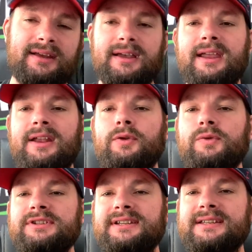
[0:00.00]
Again, all
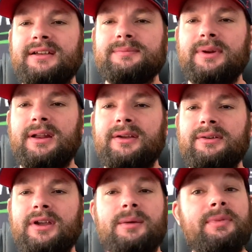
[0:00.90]
details below.
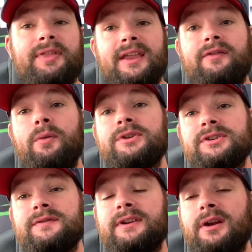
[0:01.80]
But thank you for
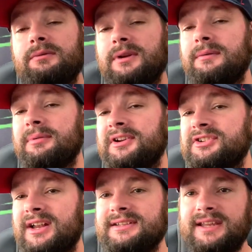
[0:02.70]
watching the video. I really
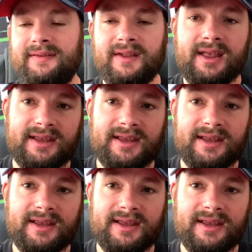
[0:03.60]
appreciate it.